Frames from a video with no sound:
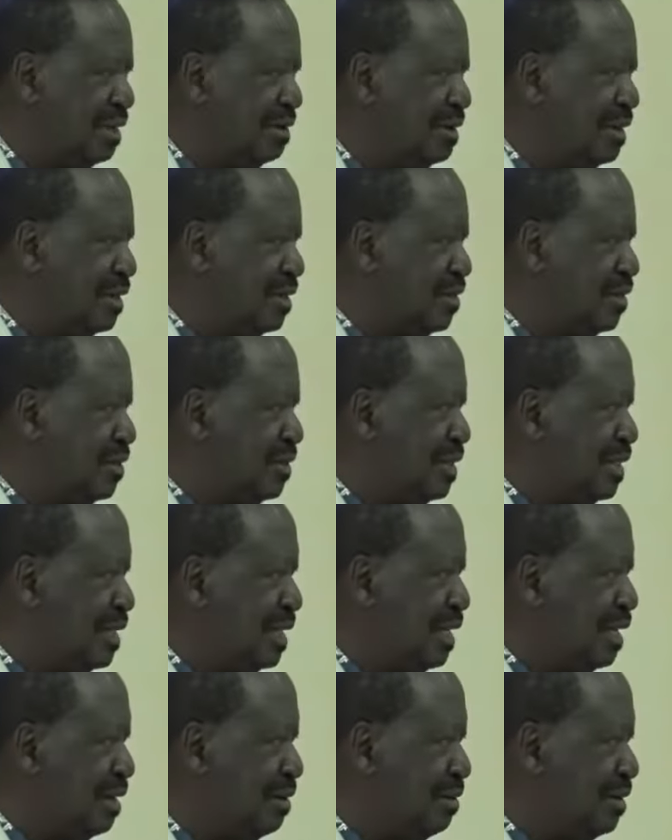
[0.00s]
When I go
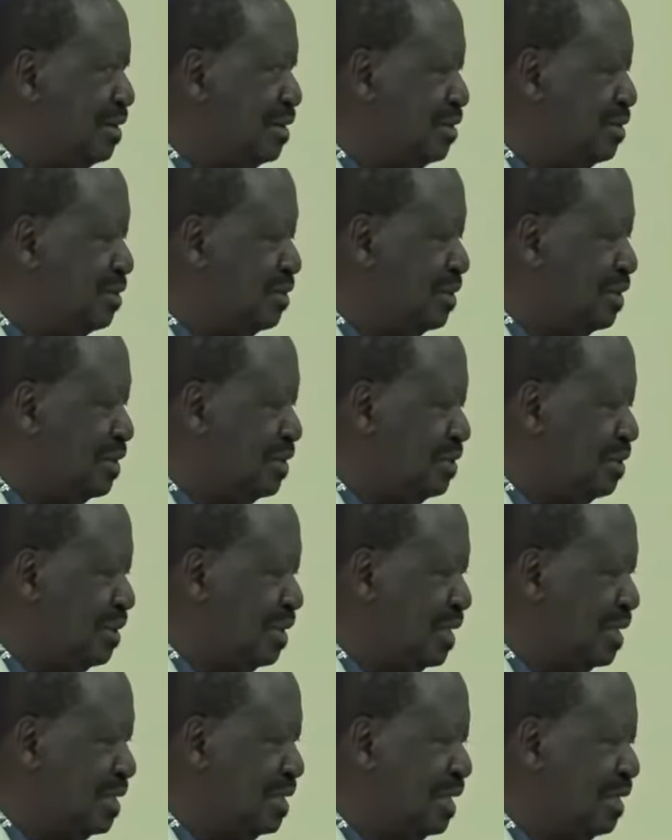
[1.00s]
there, I want to ensure
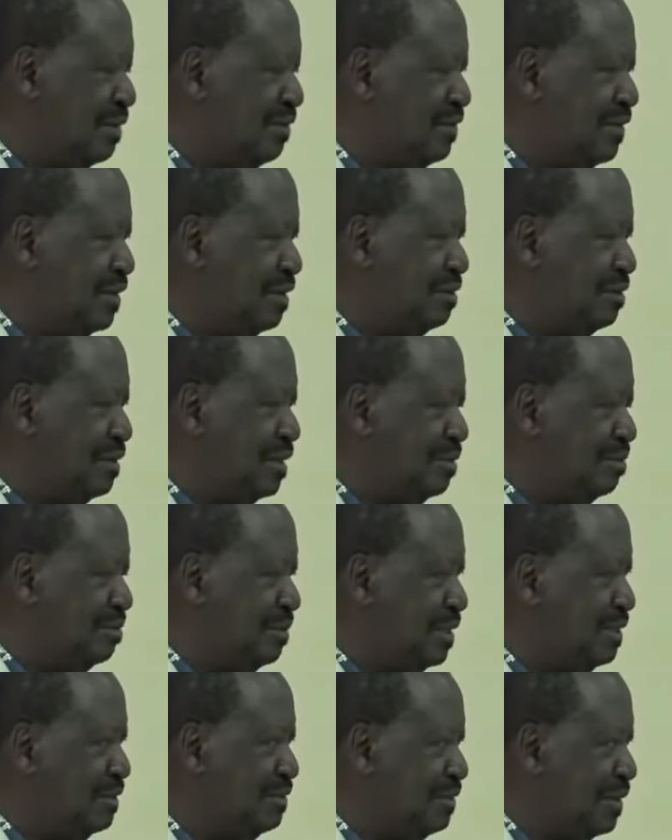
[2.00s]
that African that
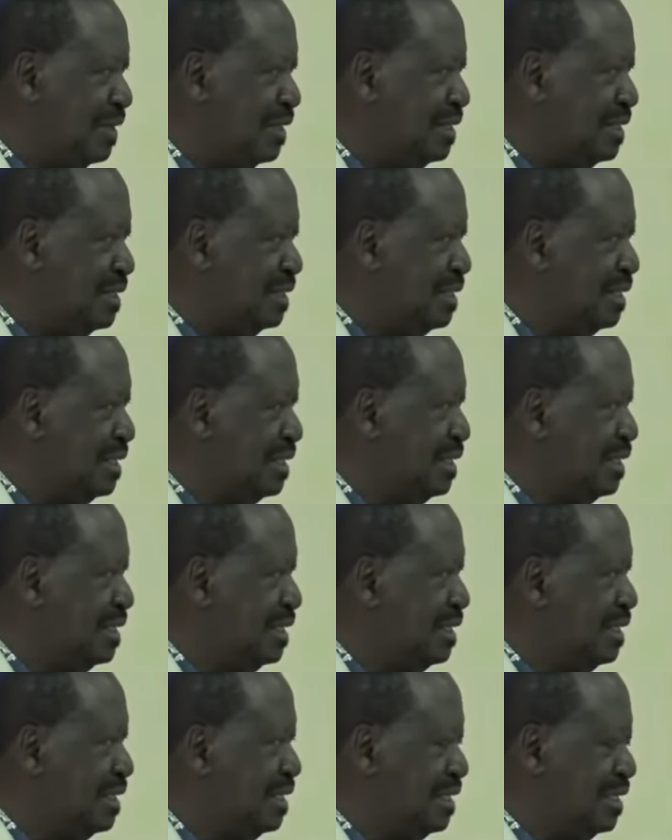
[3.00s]
peace fund
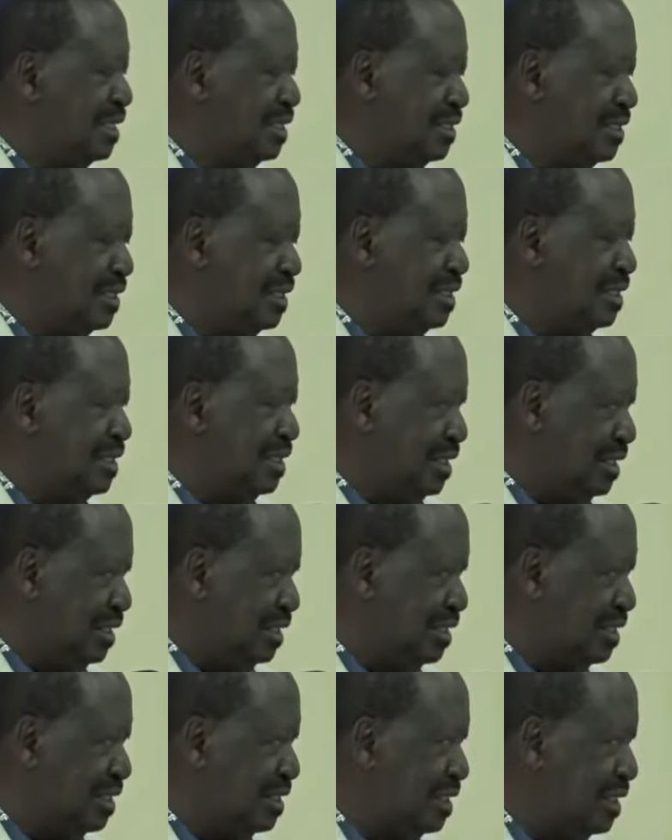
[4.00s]
is
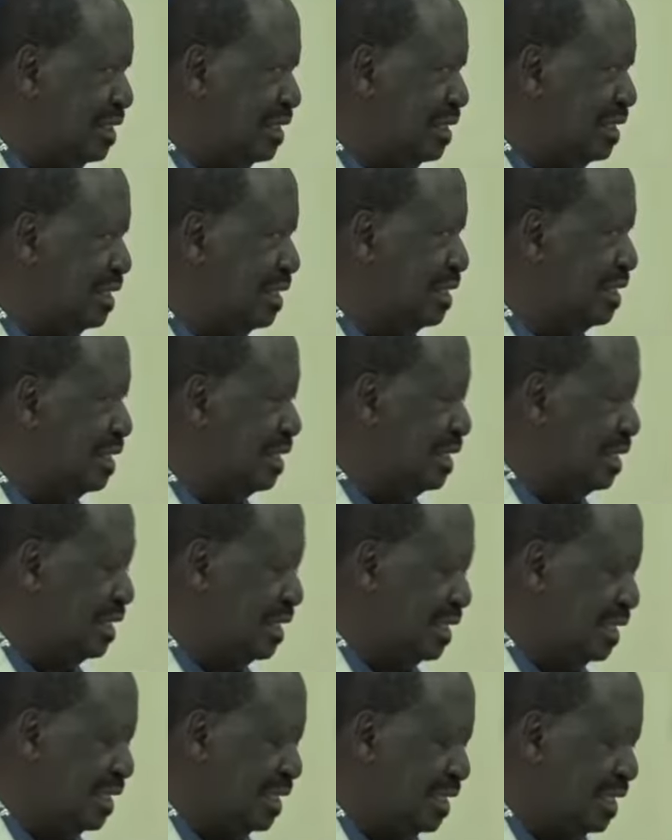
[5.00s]
increased,
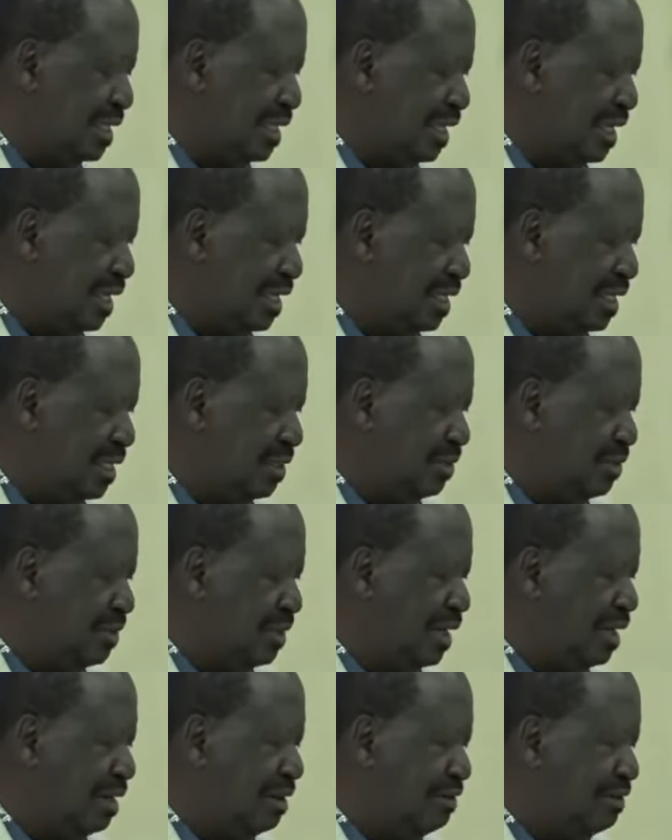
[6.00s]
and that we
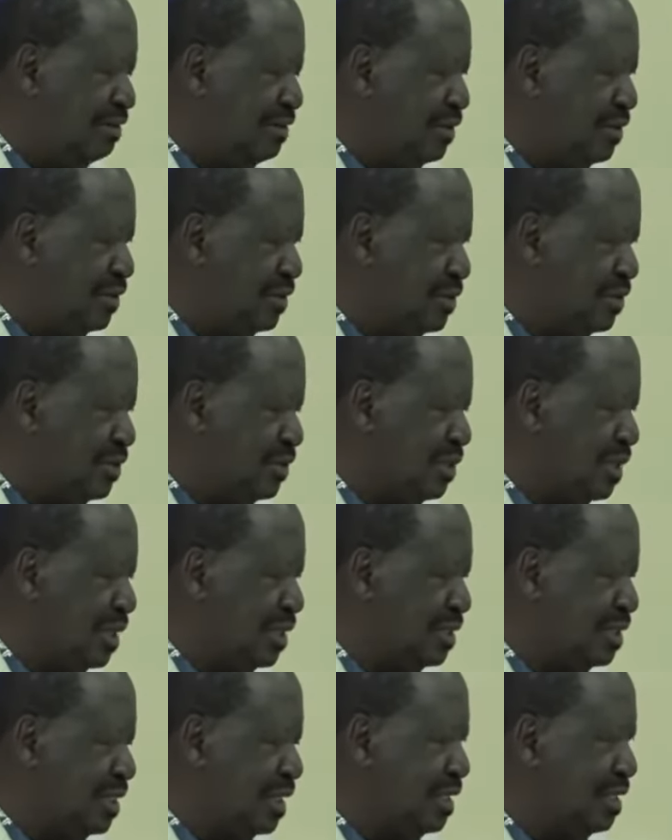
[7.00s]
have also
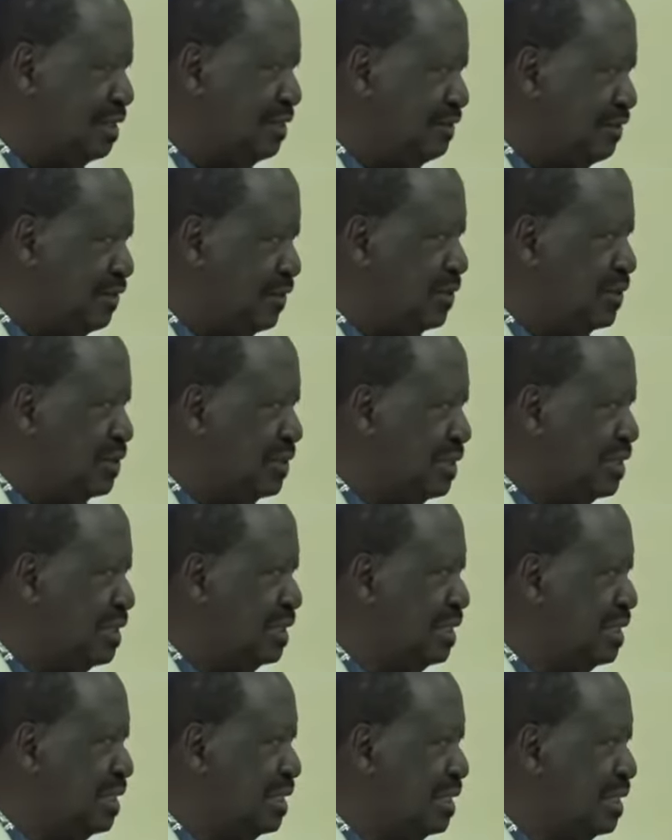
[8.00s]
a standing
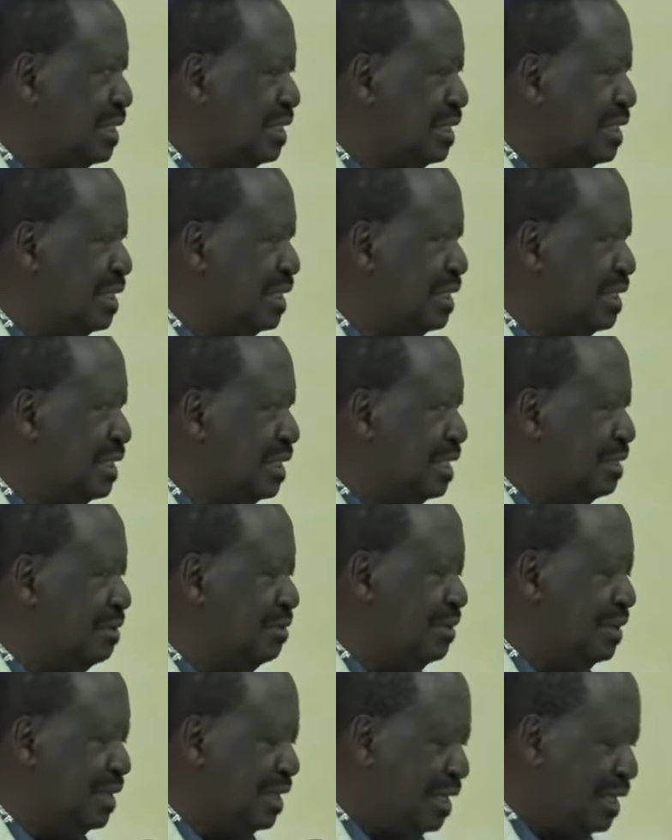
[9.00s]
force that
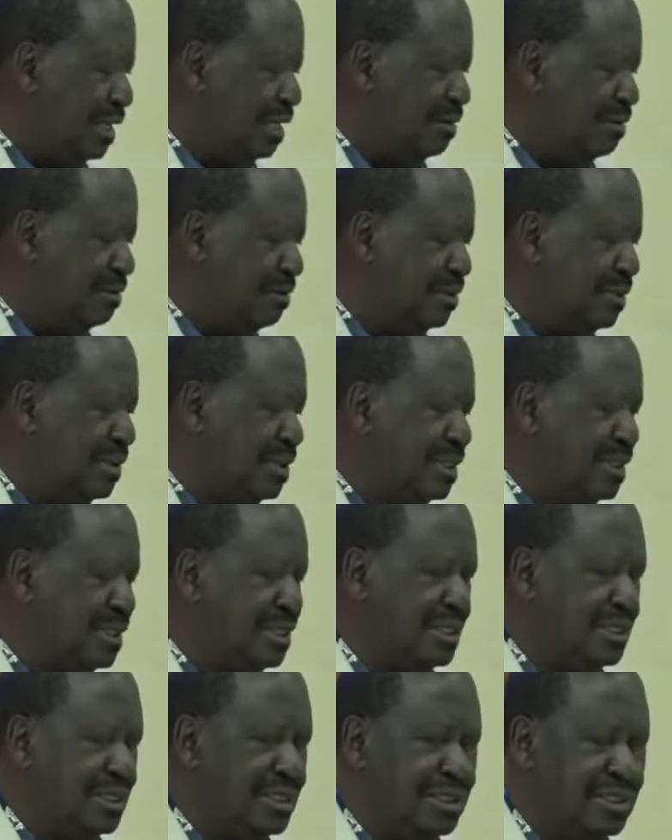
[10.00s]
will help
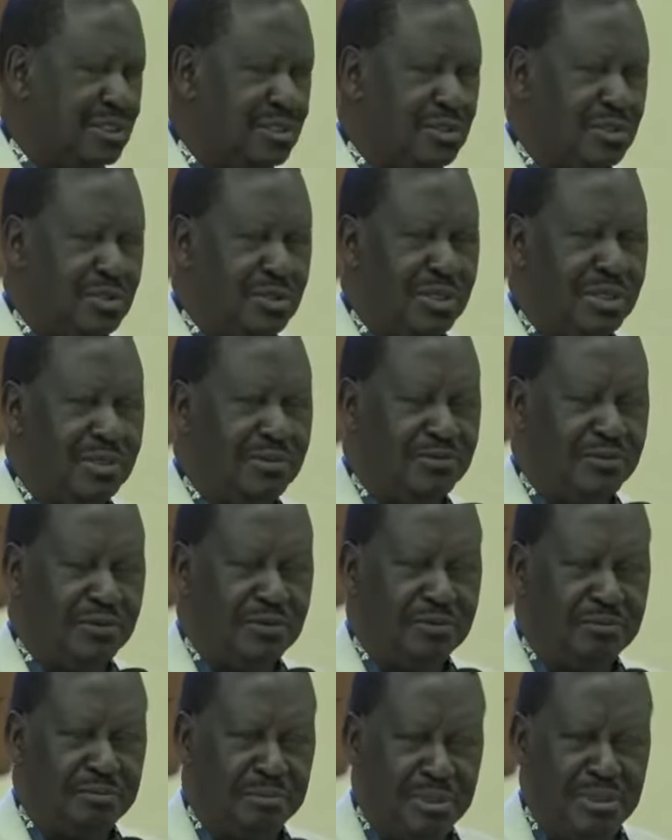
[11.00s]
to
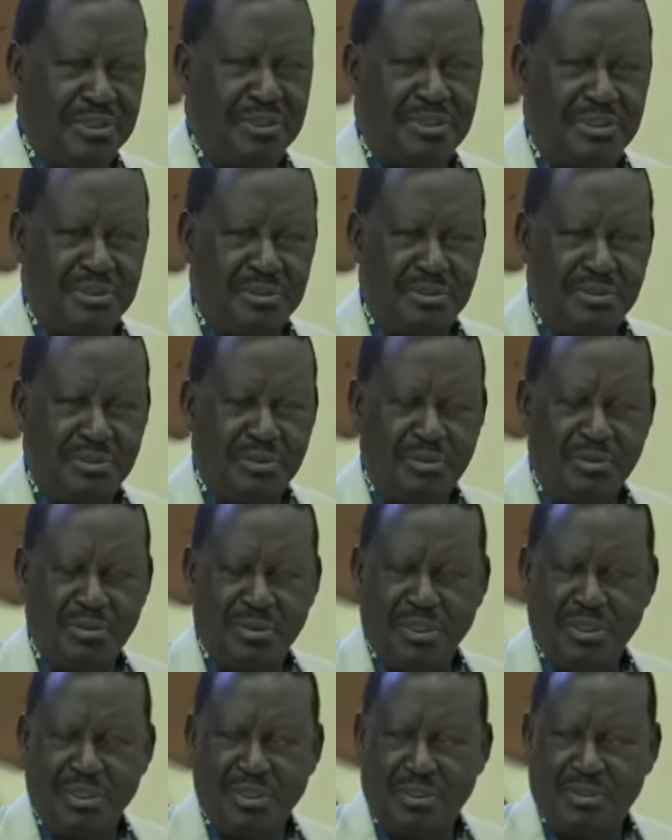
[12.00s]
enforce peace
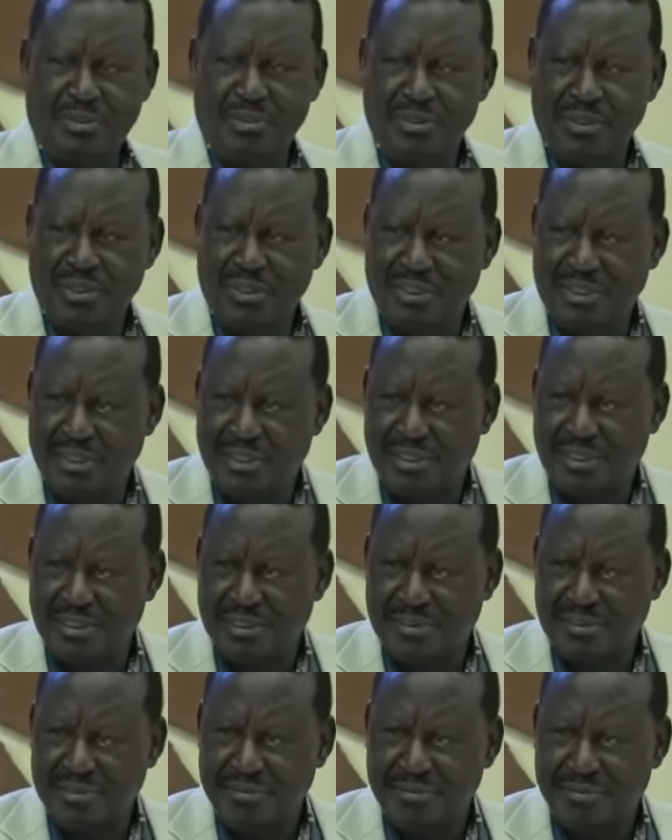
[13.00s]
within the
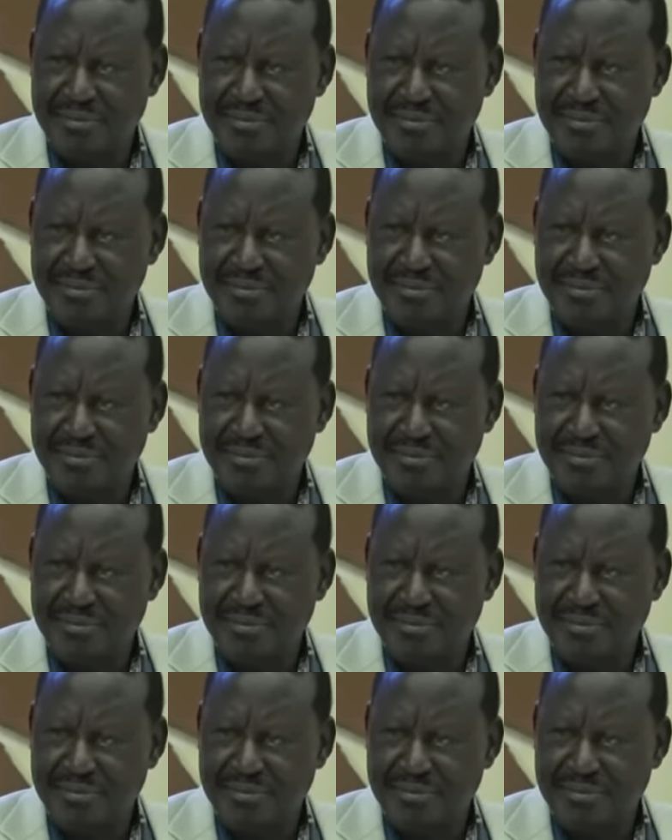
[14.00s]
continent.